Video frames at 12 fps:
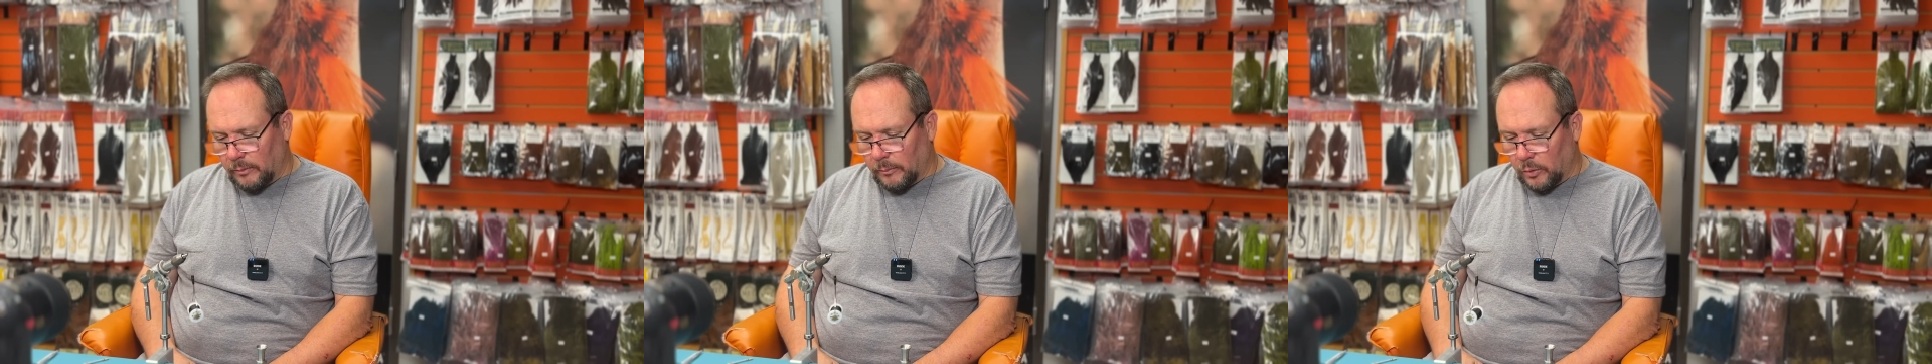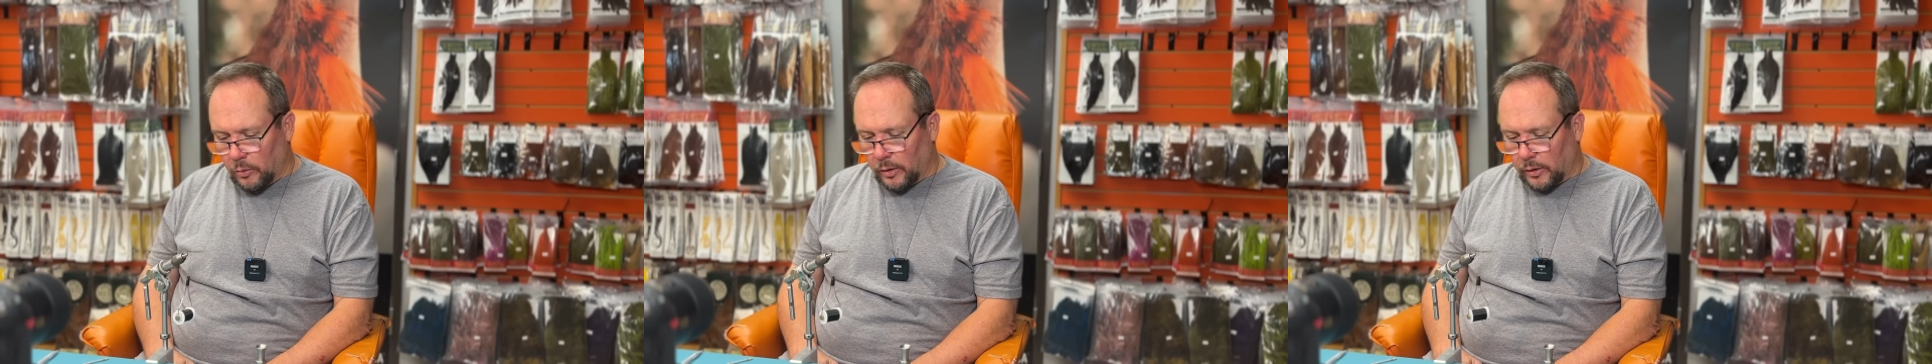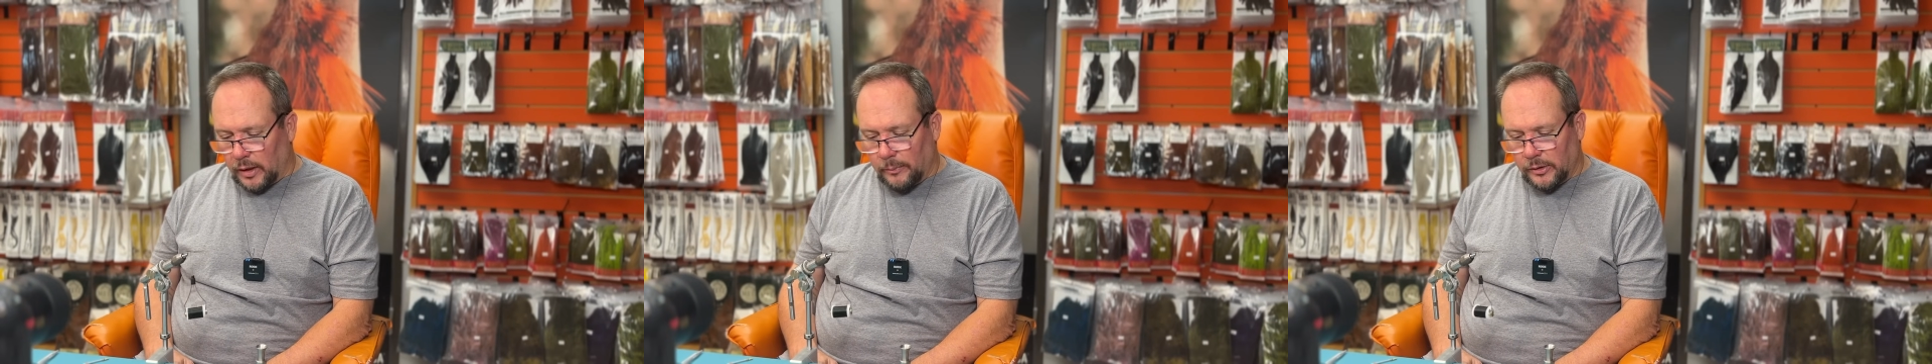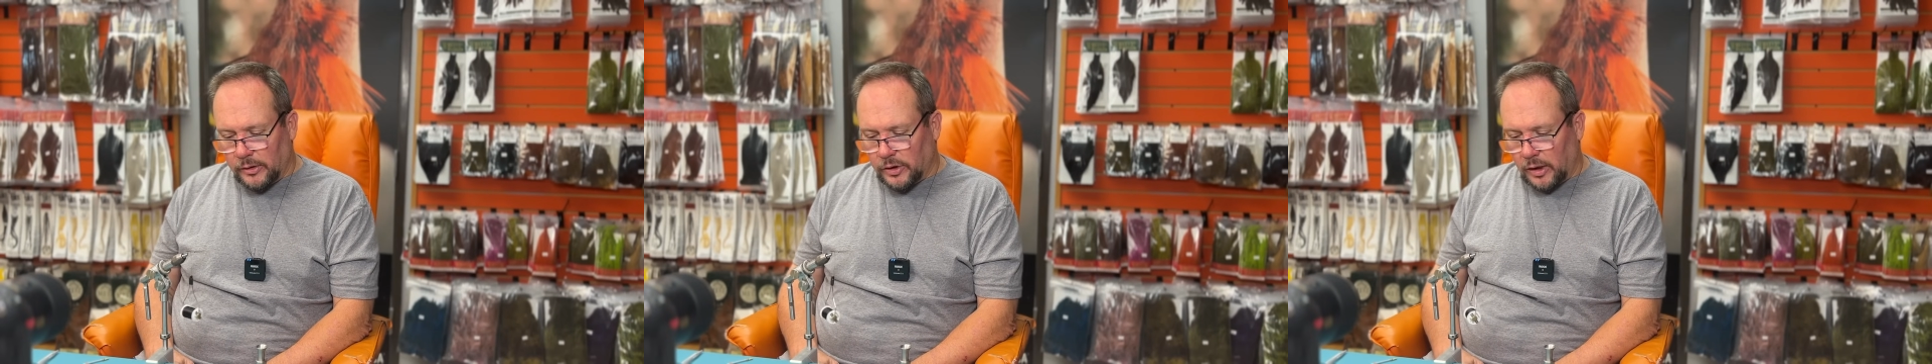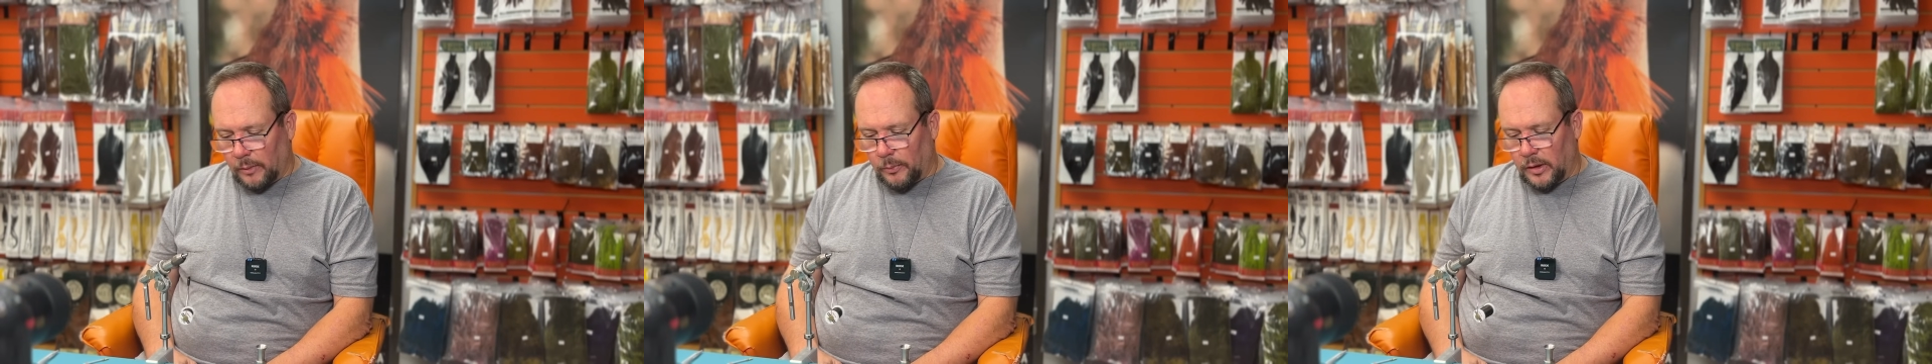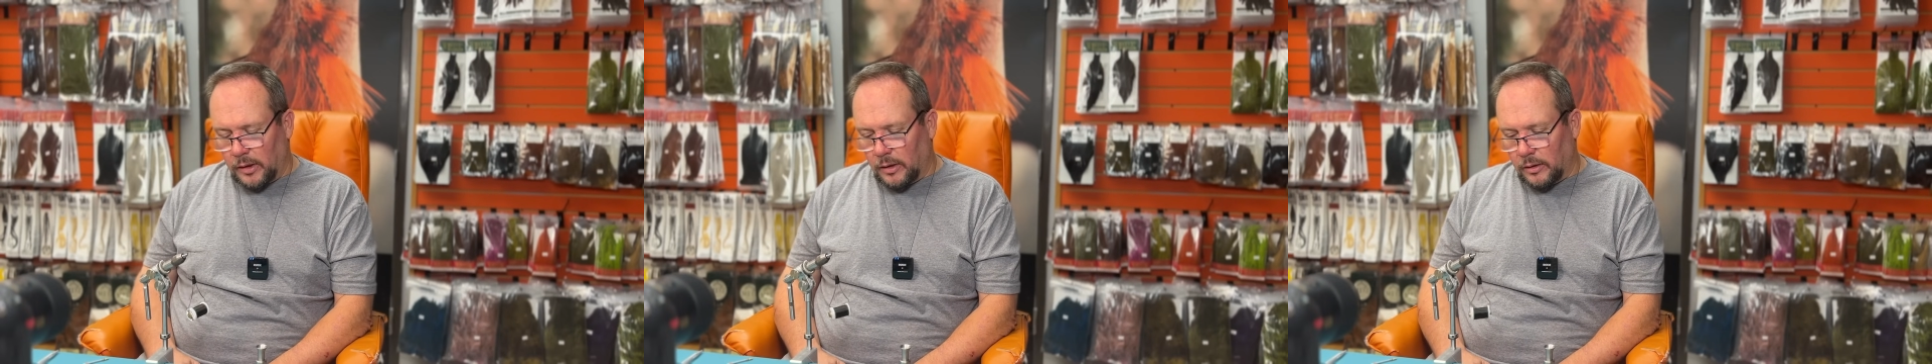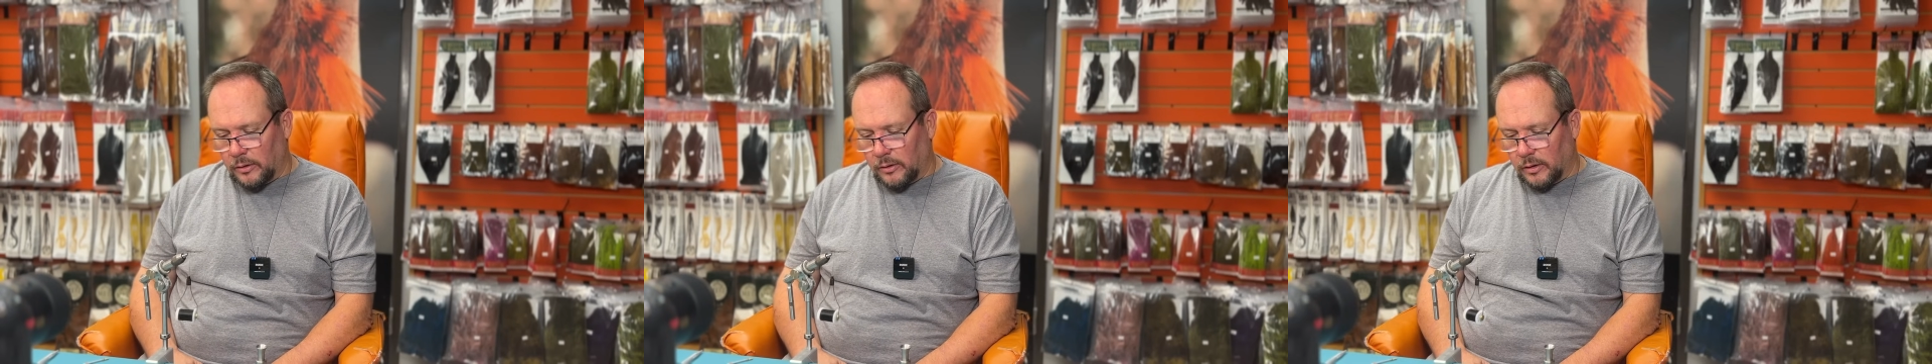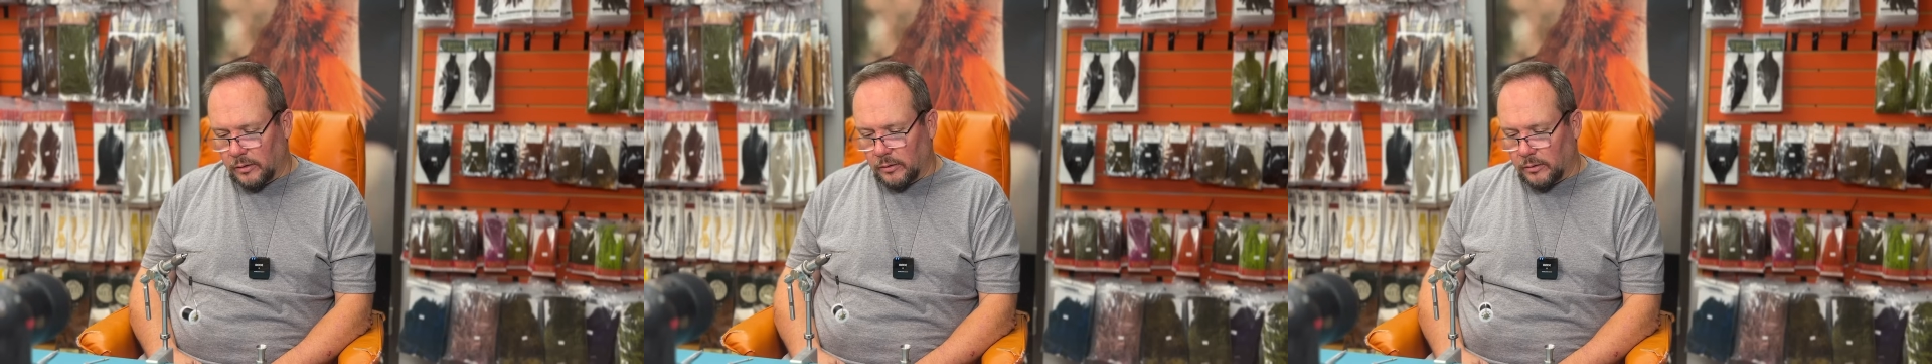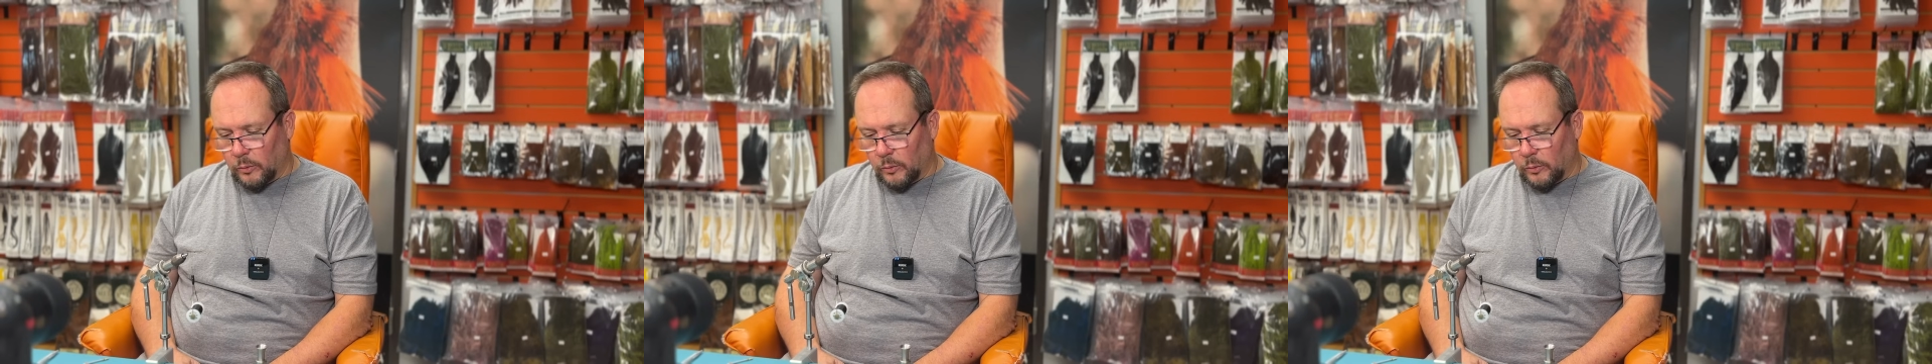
Or come in the shop, and you can